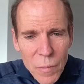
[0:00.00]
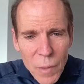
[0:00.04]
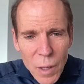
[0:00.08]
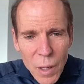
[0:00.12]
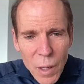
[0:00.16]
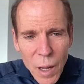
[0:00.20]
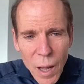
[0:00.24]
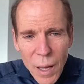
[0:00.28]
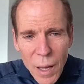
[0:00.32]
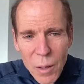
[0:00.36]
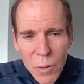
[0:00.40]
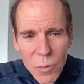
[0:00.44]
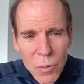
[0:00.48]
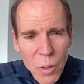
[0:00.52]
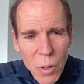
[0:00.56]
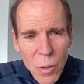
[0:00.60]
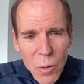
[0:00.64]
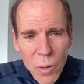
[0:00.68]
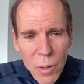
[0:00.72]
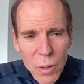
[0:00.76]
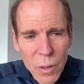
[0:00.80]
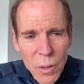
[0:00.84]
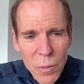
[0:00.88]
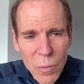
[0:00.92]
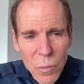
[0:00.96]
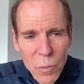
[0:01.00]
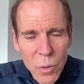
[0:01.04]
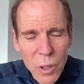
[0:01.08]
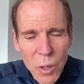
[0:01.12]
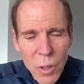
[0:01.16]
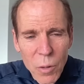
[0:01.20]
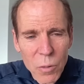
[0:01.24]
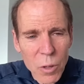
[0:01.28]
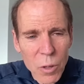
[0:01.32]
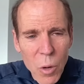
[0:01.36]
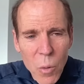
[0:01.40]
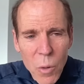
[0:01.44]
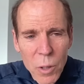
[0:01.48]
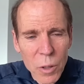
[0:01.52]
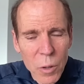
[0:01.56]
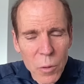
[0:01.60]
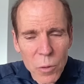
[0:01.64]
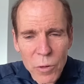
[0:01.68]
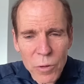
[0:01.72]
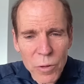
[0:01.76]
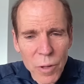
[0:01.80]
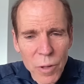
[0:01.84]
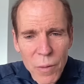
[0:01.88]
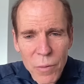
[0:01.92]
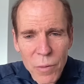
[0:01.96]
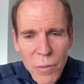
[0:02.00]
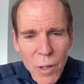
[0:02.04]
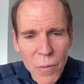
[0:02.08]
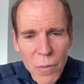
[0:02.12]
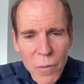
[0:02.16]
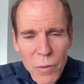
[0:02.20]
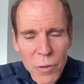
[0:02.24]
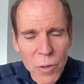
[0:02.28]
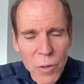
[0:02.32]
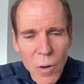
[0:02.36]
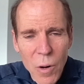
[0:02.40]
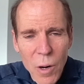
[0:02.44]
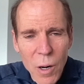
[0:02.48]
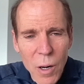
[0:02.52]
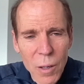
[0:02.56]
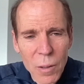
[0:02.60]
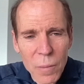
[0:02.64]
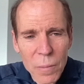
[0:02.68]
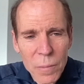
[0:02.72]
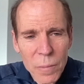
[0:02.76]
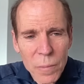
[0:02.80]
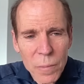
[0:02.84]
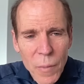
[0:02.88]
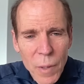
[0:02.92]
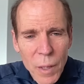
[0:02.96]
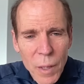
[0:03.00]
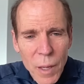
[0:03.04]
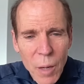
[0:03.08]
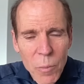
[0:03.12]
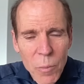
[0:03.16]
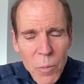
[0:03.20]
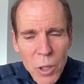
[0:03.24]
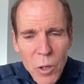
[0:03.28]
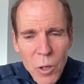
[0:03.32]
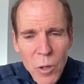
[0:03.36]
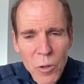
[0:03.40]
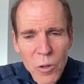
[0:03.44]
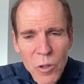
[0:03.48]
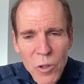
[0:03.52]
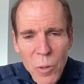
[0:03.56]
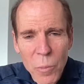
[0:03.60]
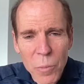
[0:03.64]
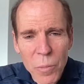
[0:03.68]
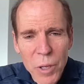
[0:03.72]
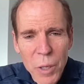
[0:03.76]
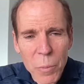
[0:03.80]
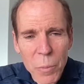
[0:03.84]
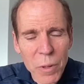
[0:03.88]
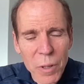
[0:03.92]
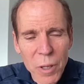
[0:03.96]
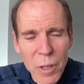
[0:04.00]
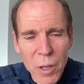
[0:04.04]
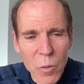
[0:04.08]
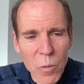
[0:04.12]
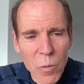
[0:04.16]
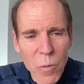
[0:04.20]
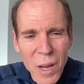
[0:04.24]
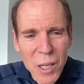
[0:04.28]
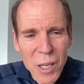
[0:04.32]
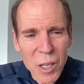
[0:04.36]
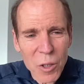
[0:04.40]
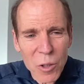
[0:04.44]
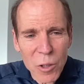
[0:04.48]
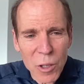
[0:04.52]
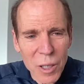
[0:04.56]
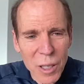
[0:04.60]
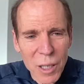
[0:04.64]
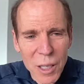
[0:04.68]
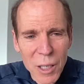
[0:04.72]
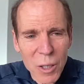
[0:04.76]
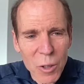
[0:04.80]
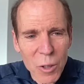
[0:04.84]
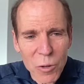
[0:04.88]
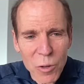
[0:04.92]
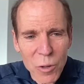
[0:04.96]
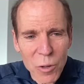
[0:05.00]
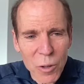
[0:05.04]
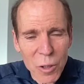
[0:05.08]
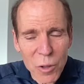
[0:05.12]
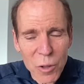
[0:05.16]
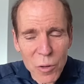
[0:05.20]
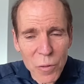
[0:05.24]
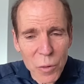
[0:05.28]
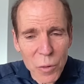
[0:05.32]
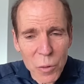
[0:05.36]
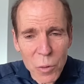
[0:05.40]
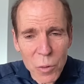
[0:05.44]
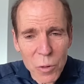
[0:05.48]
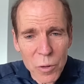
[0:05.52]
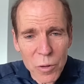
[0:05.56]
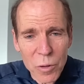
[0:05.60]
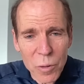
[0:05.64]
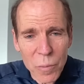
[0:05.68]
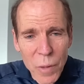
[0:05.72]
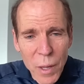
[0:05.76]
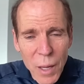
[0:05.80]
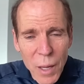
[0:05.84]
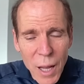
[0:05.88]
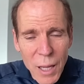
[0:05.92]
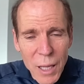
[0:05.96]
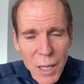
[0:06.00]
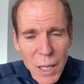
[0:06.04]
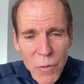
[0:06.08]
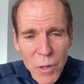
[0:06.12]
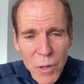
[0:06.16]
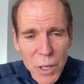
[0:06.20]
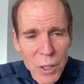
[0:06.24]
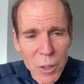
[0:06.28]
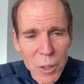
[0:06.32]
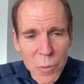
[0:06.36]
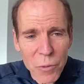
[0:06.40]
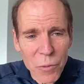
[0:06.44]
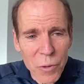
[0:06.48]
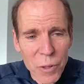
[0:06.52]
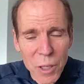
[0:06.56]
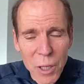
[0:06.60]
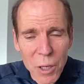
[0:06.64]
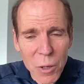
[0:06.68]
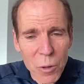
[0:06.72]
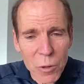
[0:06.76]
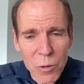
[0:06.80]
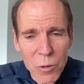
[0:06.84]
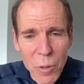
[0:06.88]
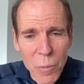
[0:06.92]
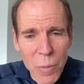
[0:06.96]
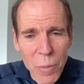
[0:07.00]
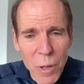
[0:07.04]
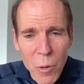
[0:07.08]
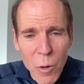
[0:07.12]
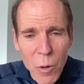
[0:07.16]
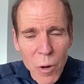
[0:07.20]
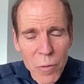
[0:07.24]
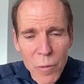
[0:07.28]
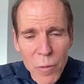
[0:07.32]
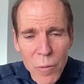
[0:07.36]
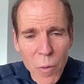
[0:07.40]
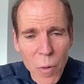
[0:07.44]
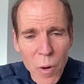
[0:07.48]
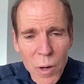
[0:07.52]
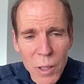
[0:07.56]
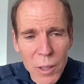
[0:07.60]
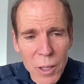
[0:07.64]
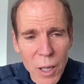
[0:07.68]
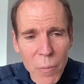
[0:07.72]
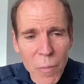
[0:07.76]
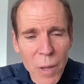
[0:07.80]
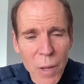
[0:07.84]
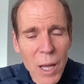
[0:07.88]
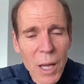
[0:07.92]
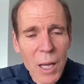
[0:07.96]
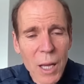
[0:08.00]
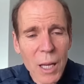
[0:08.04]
I don't know that we don't know what those safe levels are. And because some people that are regularly eaters of these foods and they've eaten them for years, they're better off avoiding them.